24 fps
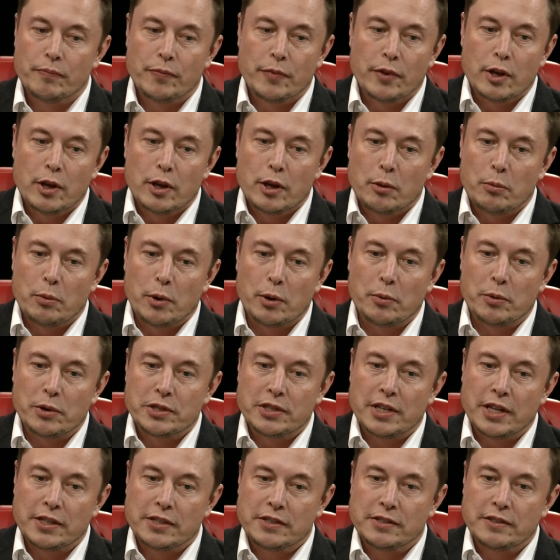the point at
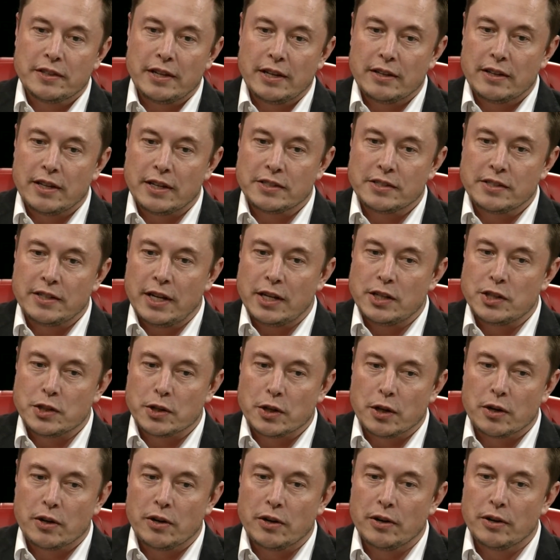which that, st that
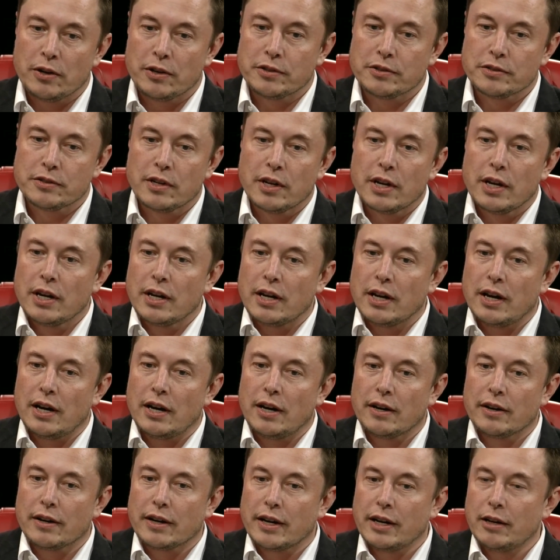staging occurs
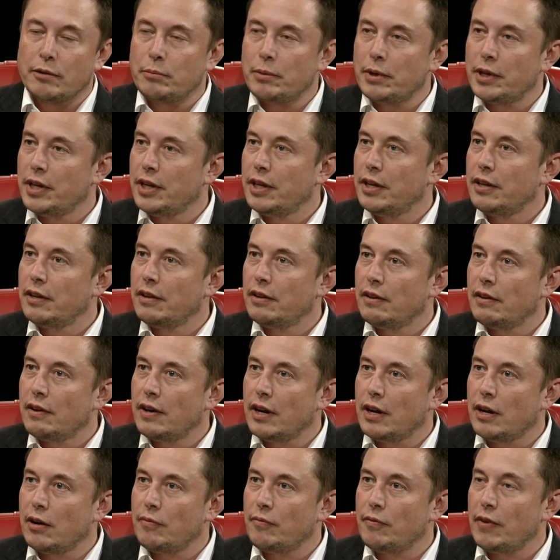uh, can be
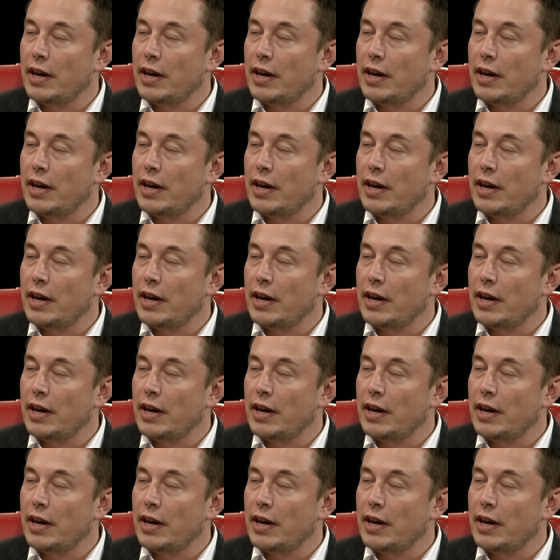um,